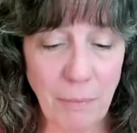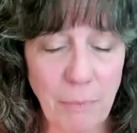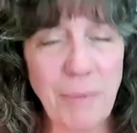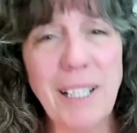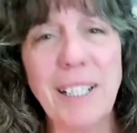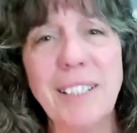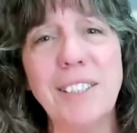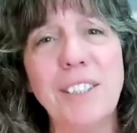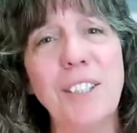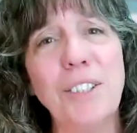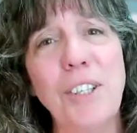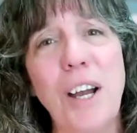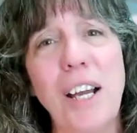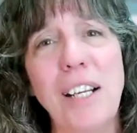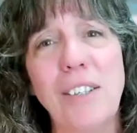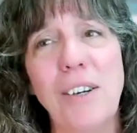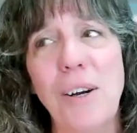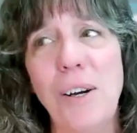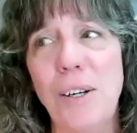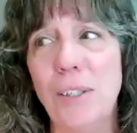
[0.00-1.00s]
because they're
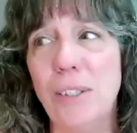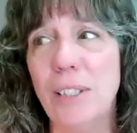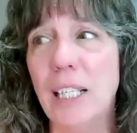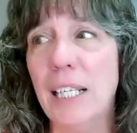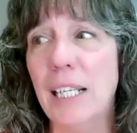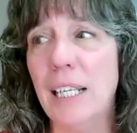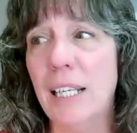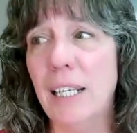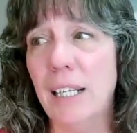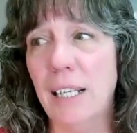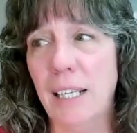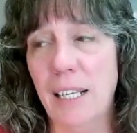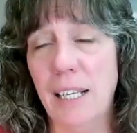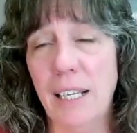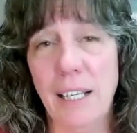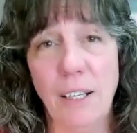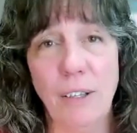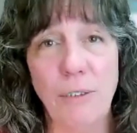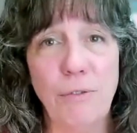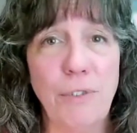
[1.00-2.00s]
not all
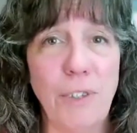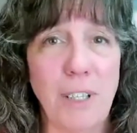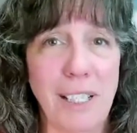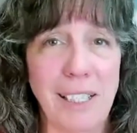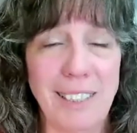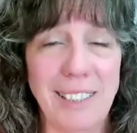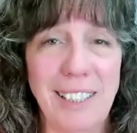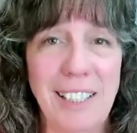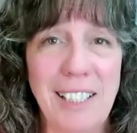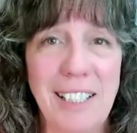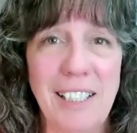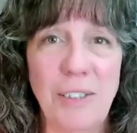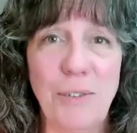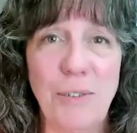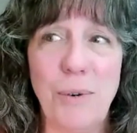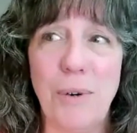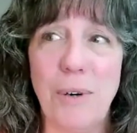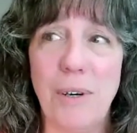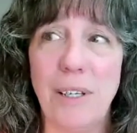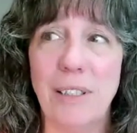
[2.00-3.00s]
fun
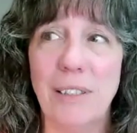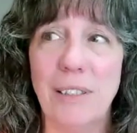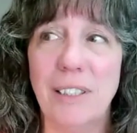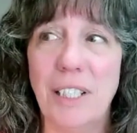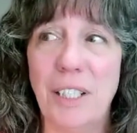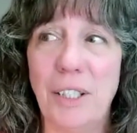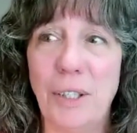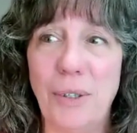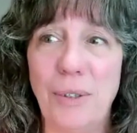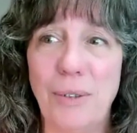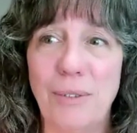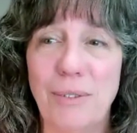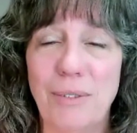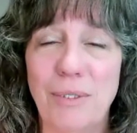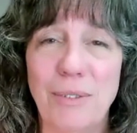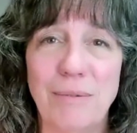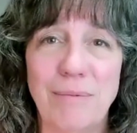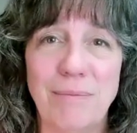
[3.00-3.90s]
or, you know,